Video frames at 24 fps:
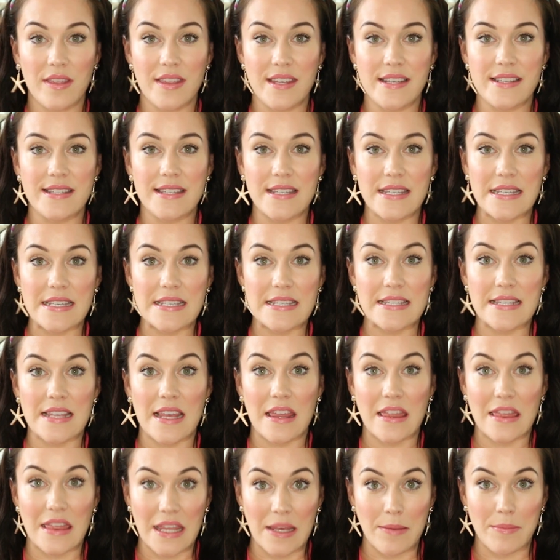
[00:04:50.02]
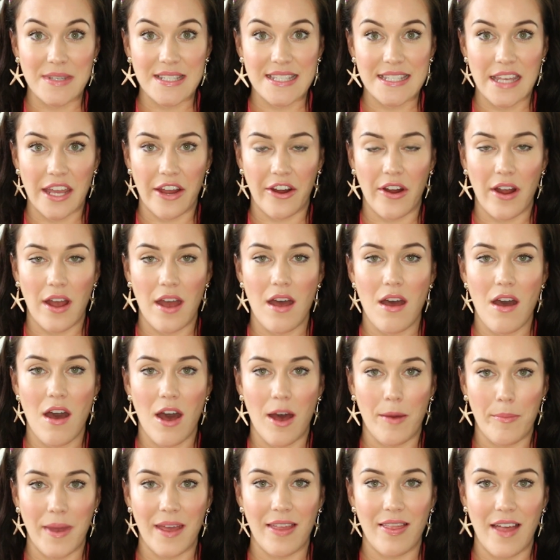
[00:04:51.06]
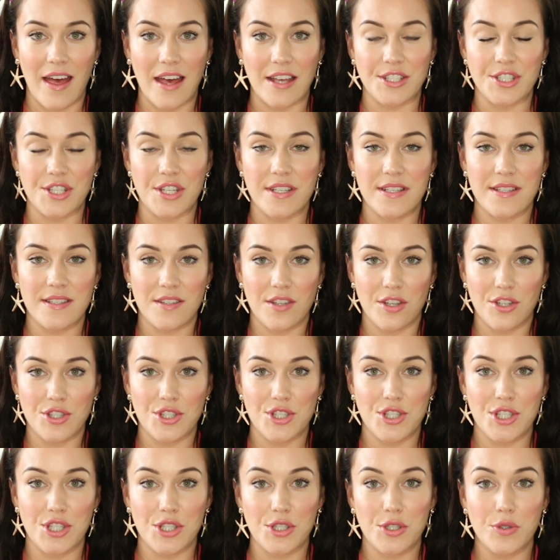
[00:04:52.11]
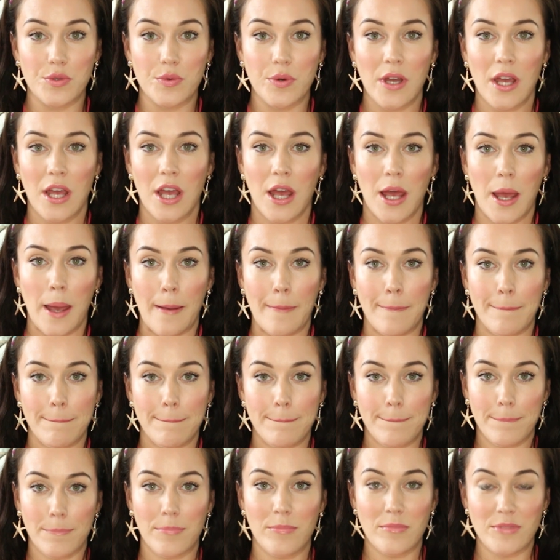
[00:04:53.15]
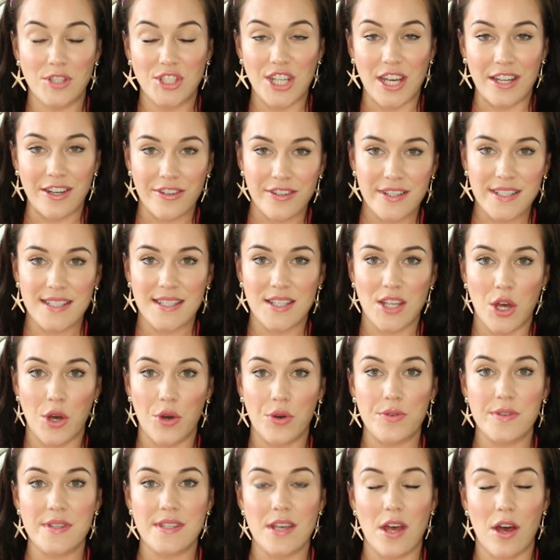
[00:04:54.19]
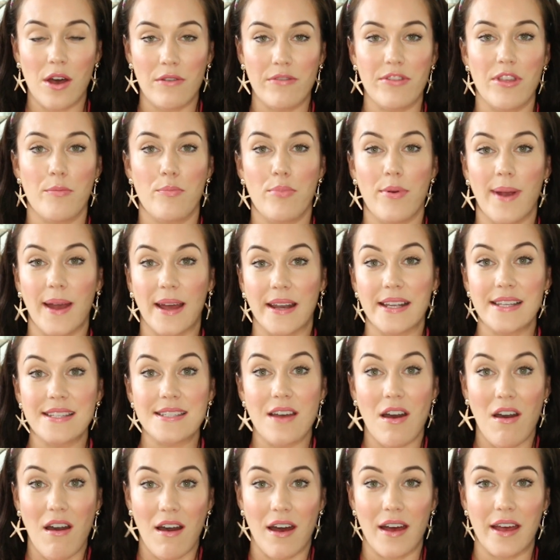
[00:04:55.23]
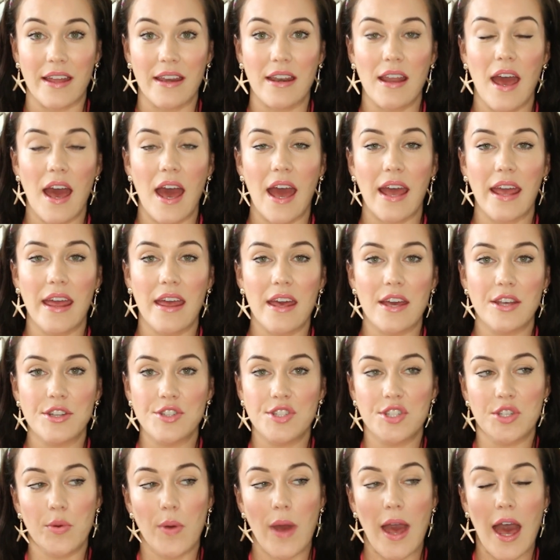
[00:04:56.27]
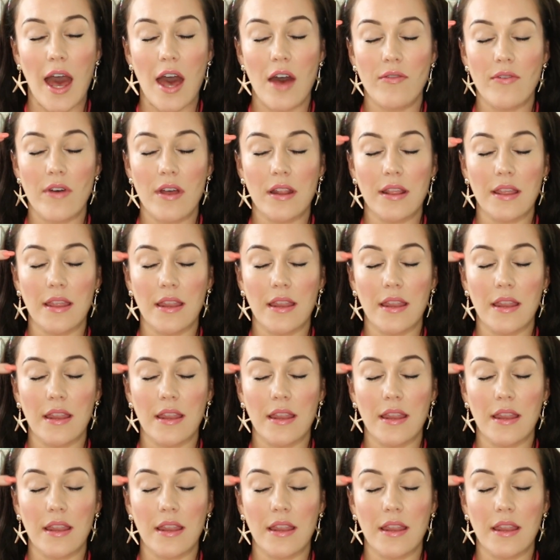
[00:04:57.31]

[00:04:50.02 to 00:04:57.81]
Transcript: This is the mascara on my lashes. Two generous coats of the product on. I do have a